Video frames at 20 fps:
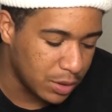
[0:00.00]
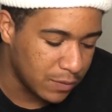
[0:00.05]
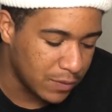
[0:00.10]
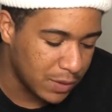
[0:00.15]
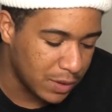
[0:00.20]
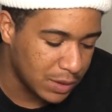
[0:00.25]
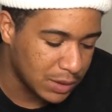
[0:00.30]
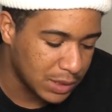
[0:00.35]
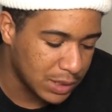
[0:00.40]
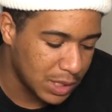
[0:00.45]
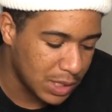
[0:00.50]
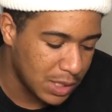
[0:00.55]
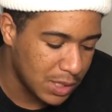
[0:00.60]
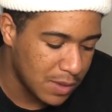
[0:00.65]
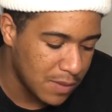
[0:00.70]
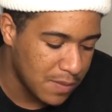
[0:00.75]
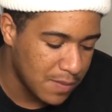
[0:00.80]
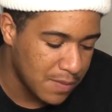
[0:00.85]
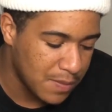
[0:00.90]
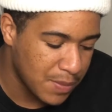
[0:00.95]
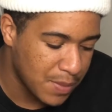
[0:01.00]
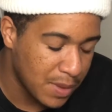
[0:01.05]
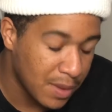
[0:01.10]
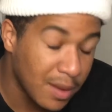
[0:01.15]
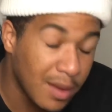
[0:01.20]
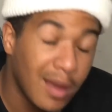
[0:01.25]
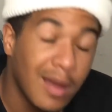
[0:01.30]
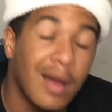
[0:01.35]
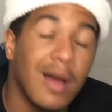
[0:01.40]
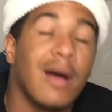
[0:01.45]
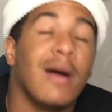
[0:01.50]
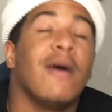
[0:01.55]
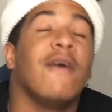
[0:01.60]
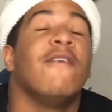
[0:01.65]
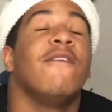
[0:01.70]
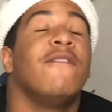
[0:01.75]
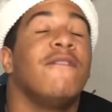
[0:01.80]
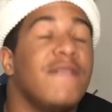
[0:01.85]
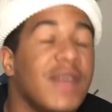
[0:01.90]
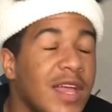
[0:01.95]
of all time,
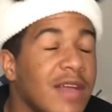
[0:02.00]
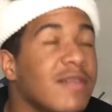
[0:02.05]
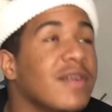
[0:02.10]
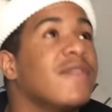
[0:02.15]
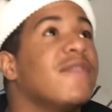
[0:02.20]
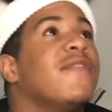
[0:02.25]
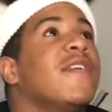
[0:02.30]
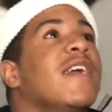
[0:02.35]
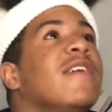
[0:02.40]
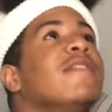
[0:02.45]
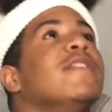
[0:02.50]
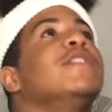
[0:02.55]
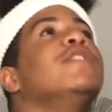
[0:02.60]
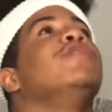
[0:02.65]
favorite